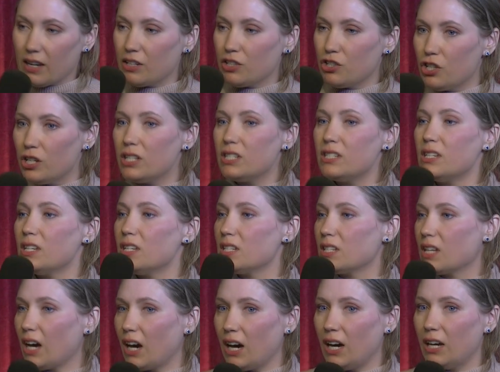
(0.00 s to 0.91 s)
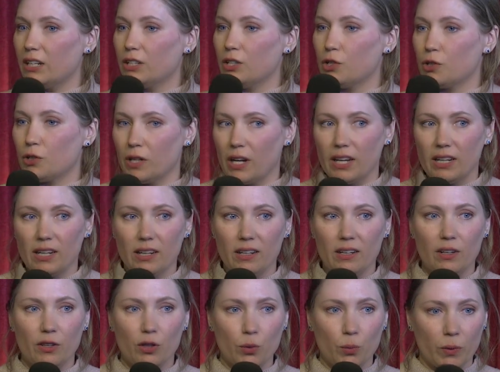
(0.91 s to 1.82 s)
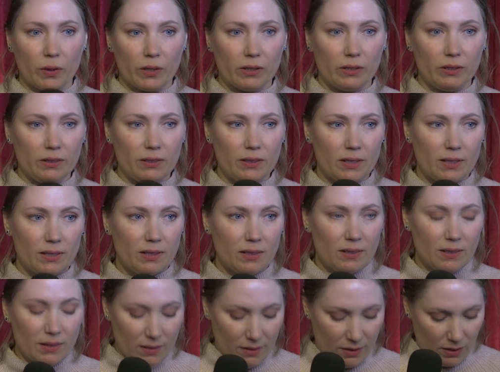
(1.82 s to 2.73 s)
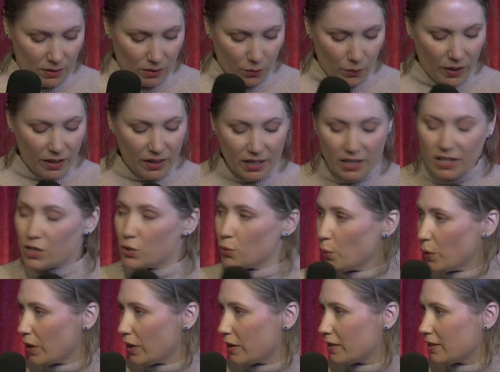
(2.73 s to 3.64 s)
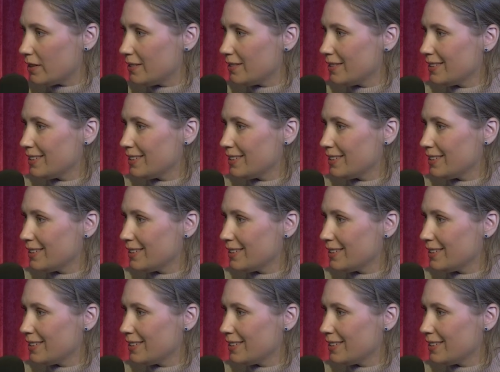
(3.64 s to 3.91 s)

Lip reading: just as God created the world with his word,